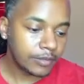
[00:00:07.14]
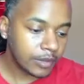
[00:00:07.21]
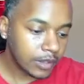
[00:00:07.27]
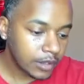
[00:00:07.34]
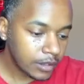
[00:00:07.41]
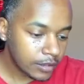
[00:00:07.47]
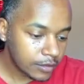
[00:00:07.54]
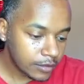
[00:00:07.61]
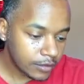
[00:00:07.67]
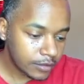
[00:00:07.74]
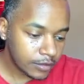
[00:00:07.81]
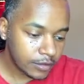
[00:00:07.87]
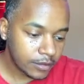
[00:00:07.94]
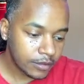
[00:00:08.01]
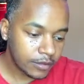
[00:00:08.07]

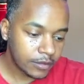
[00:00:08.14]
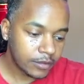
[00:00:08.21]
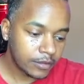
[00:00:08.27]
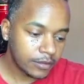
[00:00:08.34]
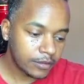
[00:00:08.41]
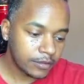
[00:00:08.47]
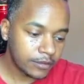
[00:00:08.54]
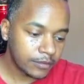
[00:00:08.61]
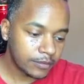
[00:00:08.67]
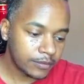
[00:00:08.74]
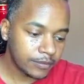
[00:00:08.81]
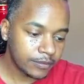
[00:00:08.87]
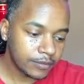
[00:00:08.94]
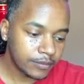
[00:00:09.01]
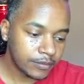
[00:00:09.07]

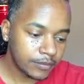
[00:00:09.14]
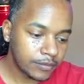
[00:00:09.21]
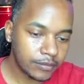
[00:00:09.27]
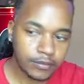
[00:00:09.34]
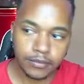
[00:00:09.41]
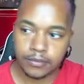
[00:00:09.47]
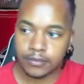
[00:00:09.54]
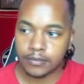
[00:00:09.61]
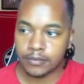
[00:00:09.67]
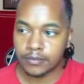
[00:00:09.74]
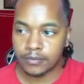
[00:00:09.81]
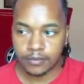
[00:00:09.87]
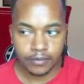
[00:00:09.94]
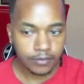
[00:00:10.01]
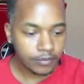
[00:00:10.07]

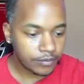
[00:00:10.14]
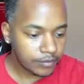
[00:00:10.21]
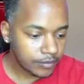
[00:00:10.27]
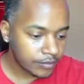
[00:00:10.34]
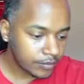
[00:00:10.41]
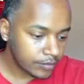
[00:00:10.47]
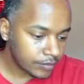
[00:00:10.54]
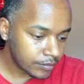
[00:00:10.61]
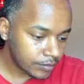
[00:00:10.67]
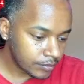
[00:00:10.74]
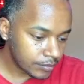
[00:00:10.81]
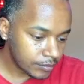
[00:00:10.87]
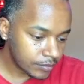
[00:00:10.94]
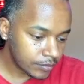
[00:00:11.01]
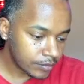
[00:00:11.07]
No one is speaking in this clip.